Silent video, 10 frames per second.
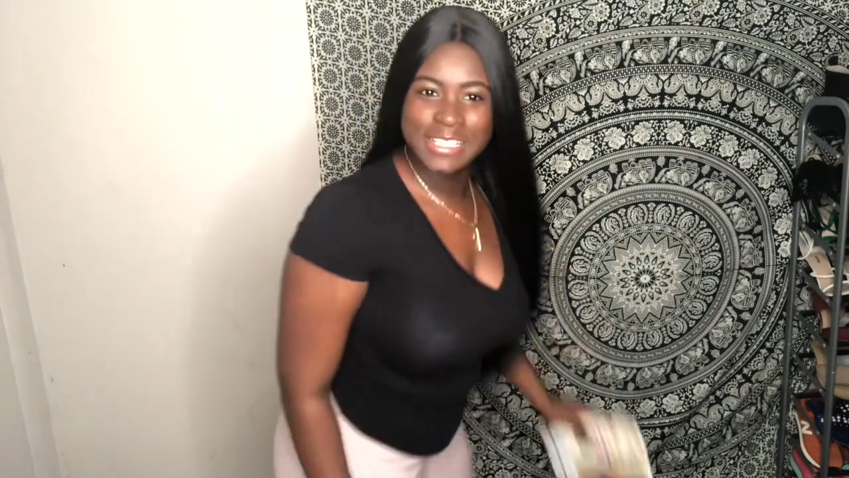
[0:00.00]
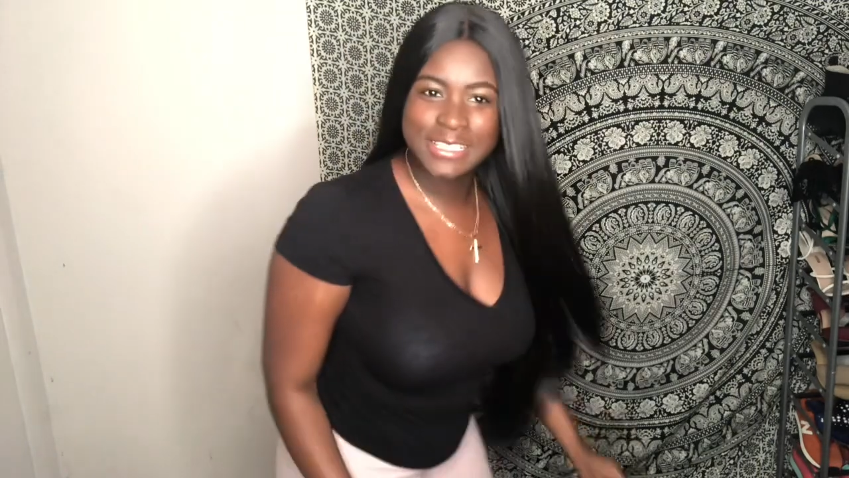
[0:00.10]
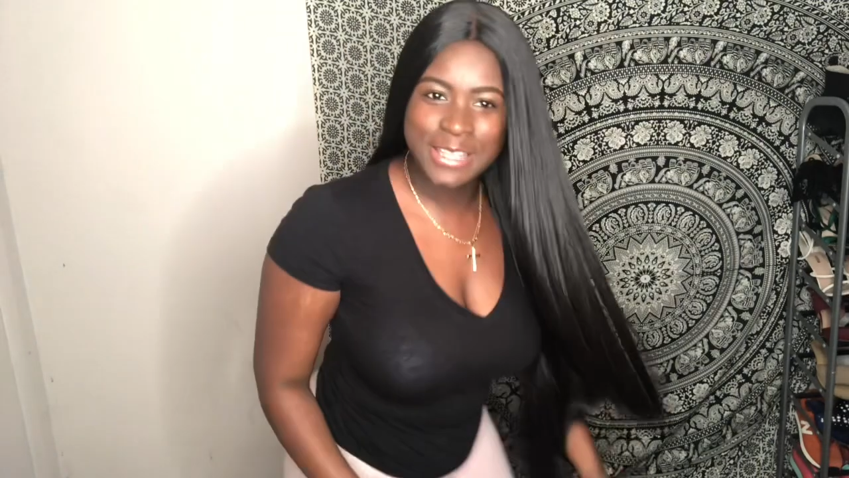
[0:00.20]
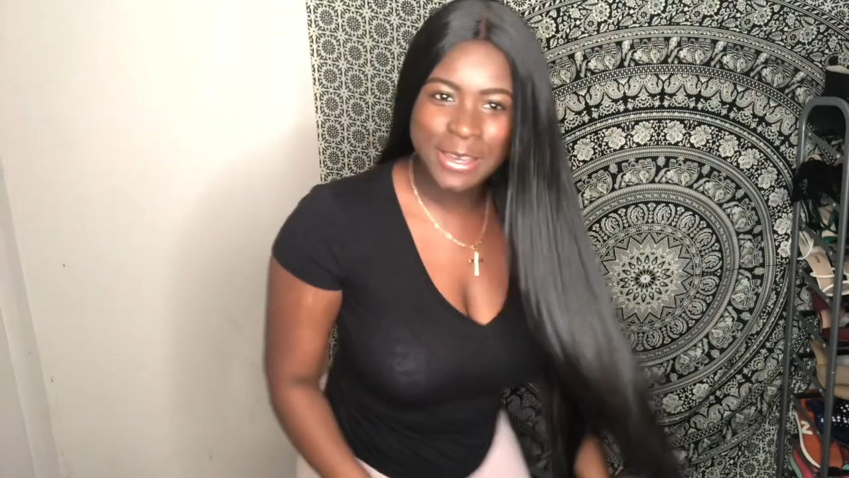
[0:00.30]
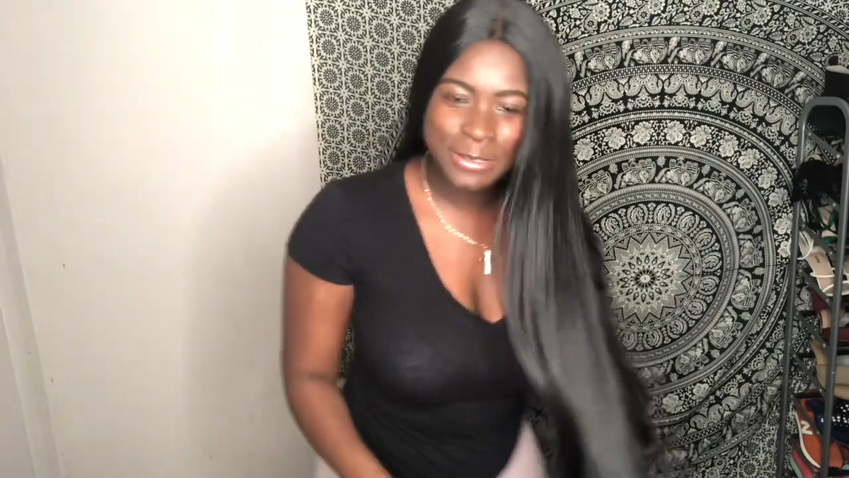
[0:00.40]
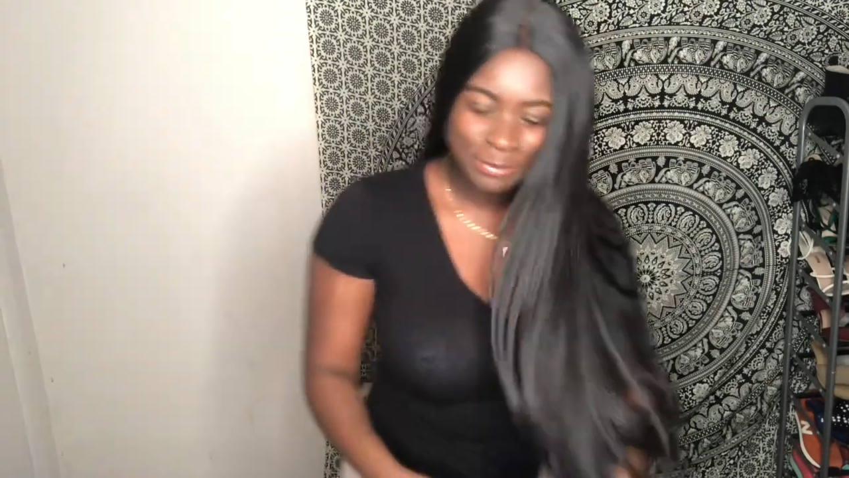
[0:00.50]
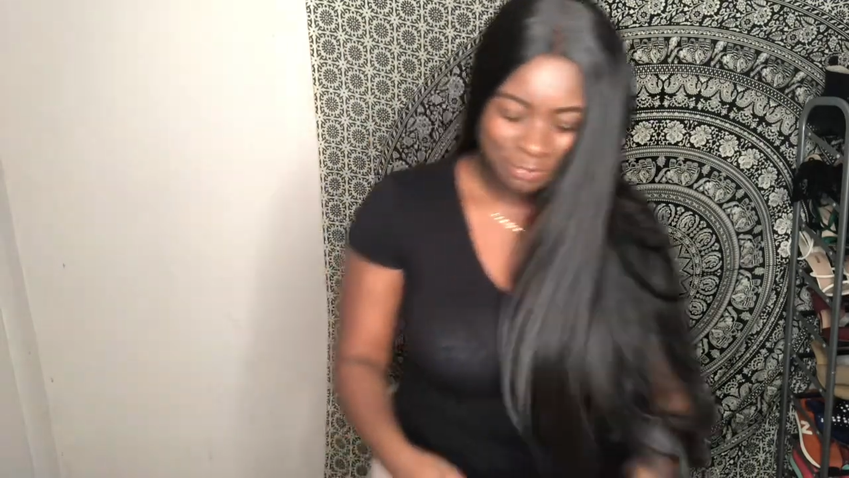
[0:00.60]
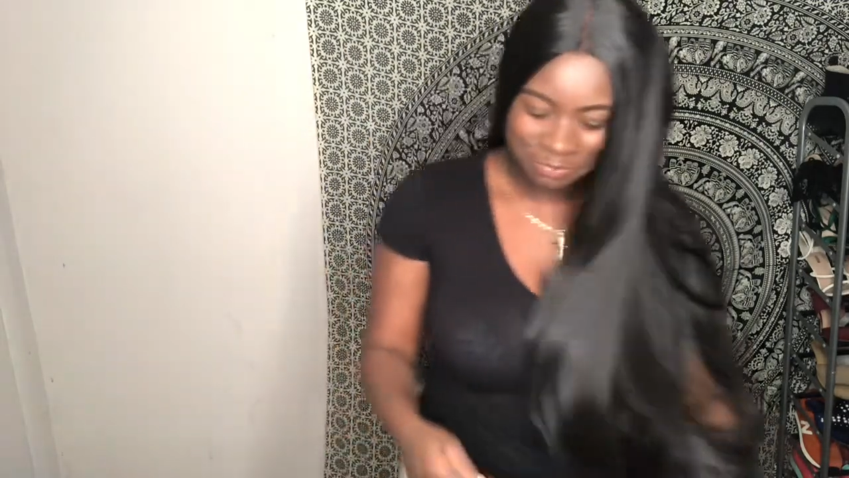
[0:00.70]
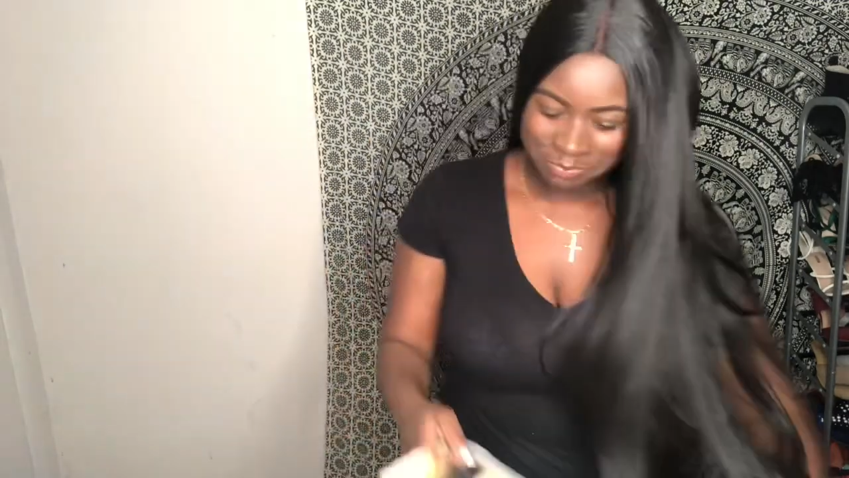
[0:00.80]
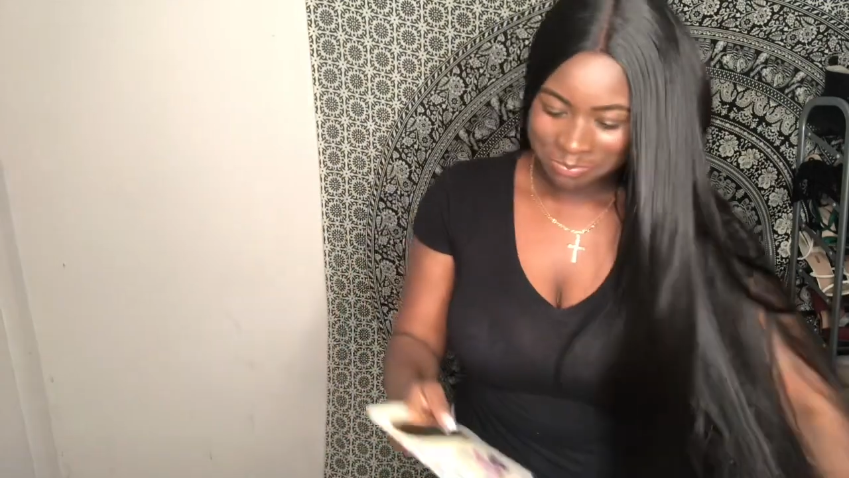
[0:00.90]
So
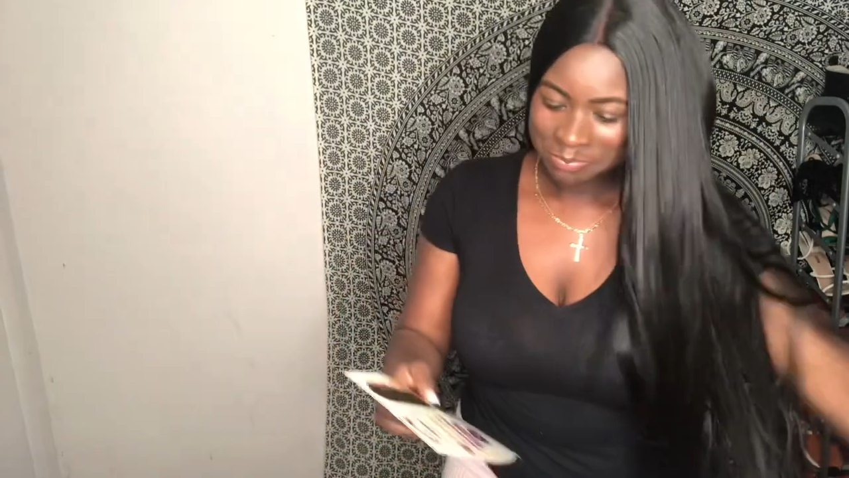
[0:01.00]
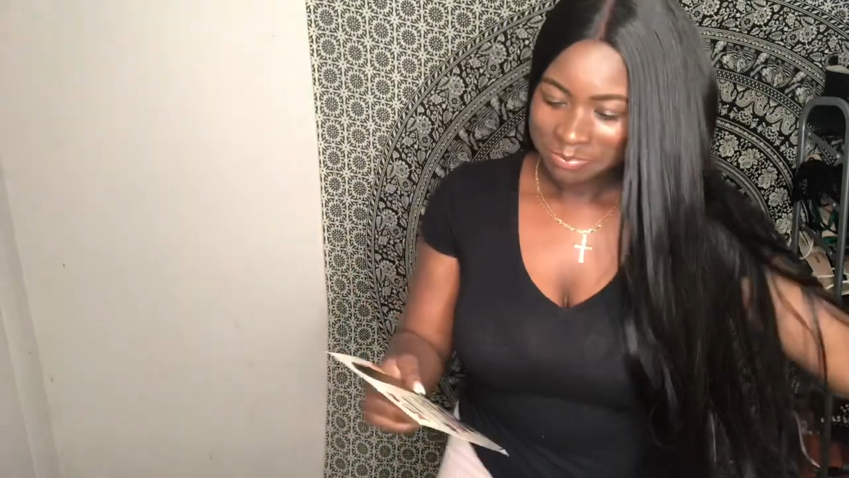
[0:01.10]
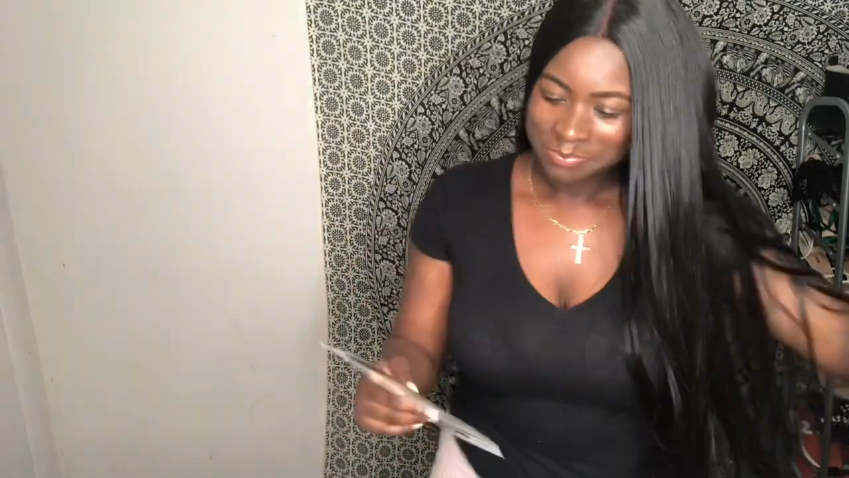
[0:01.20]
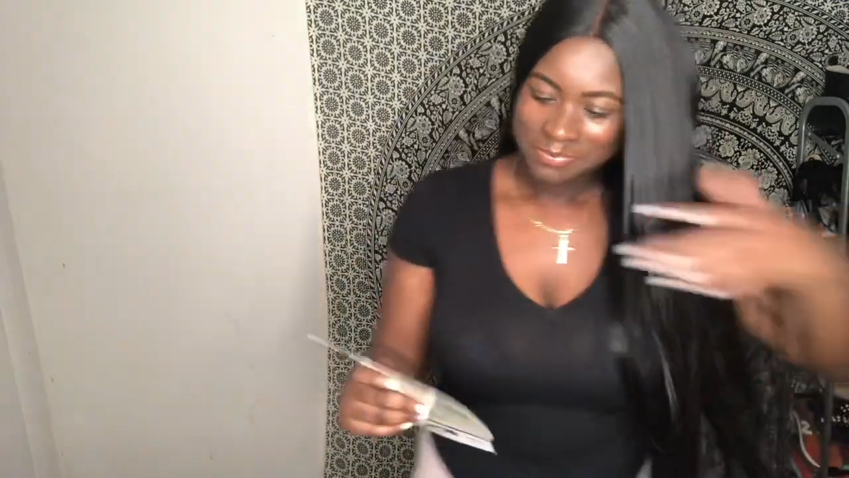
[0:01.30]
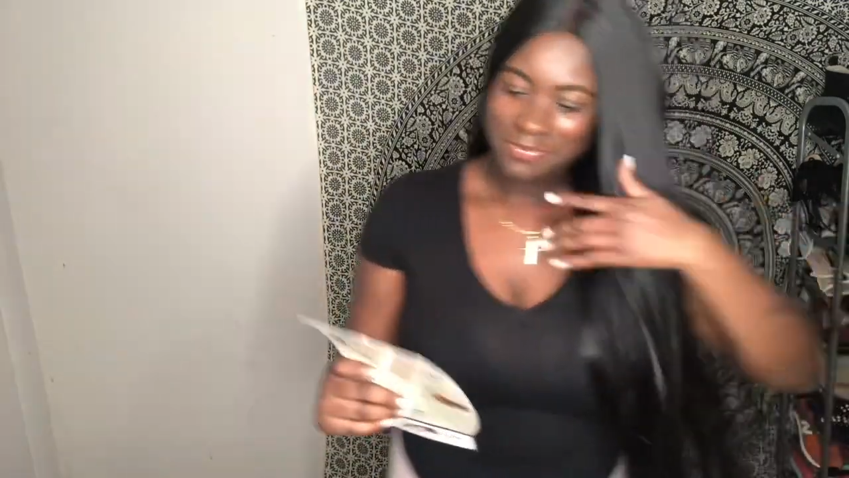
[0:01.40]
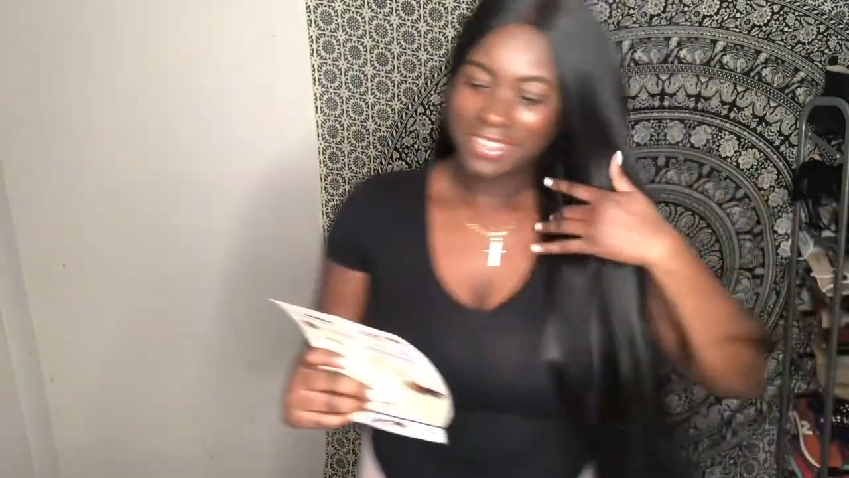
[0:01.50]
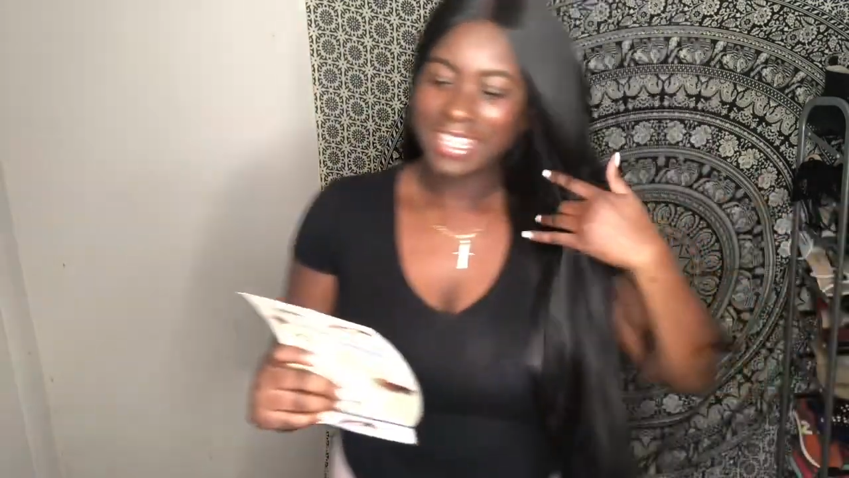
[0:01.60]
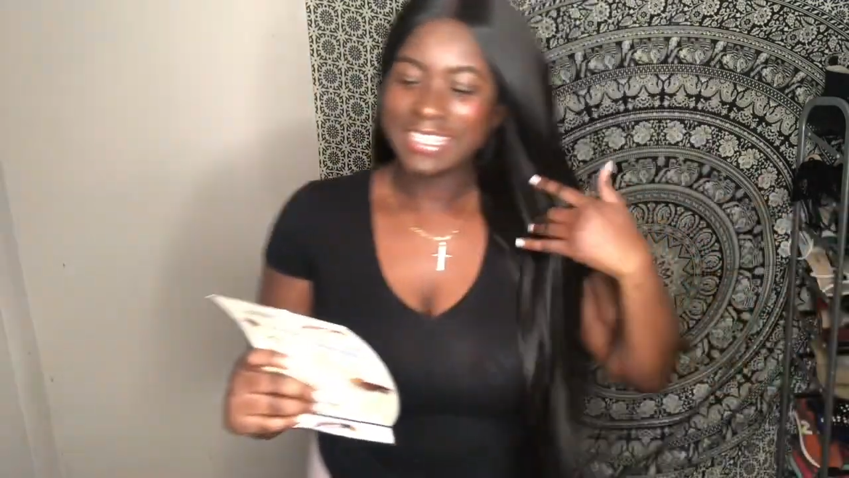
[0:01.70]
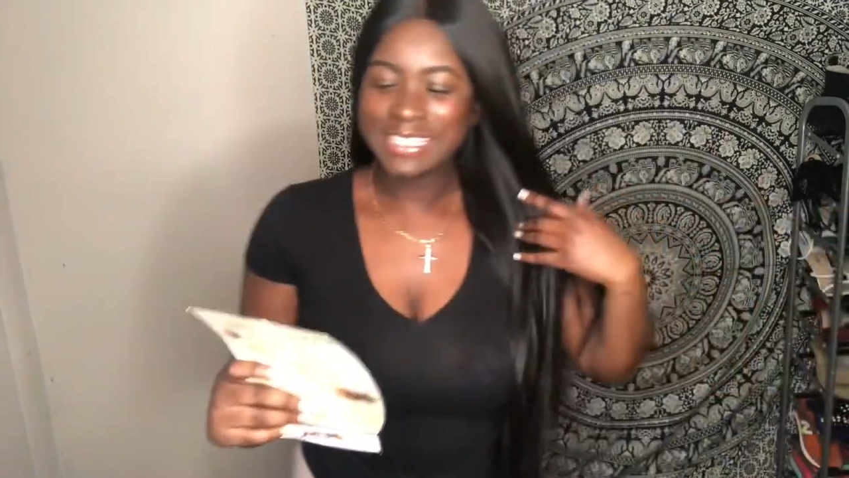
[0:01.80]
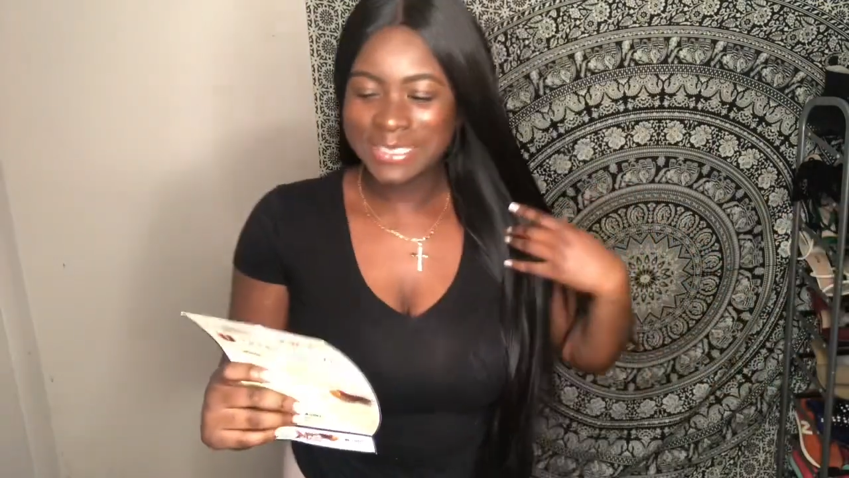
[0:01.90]

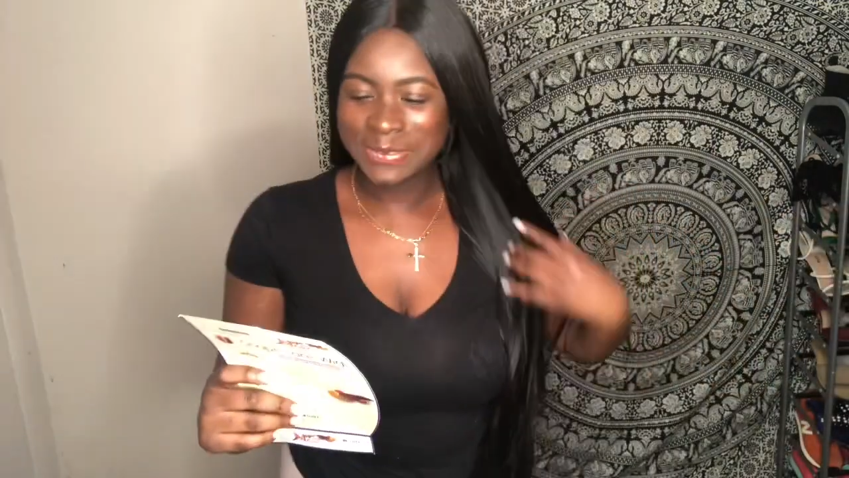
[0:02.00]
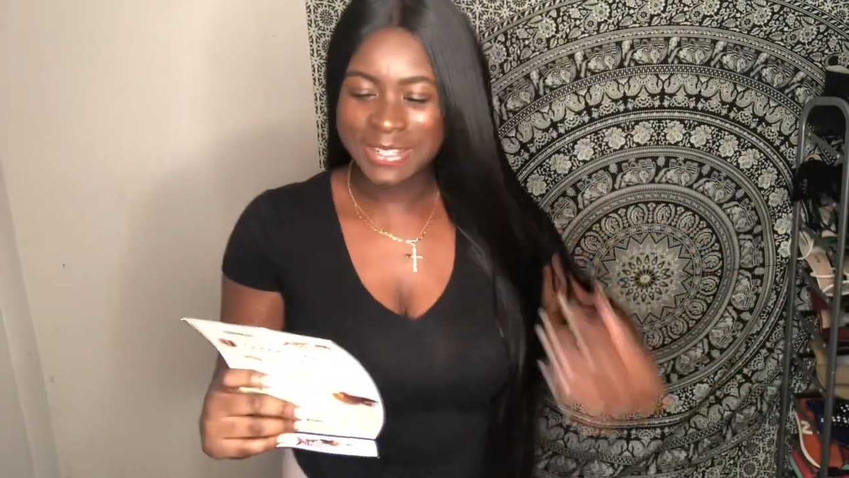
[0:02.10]
this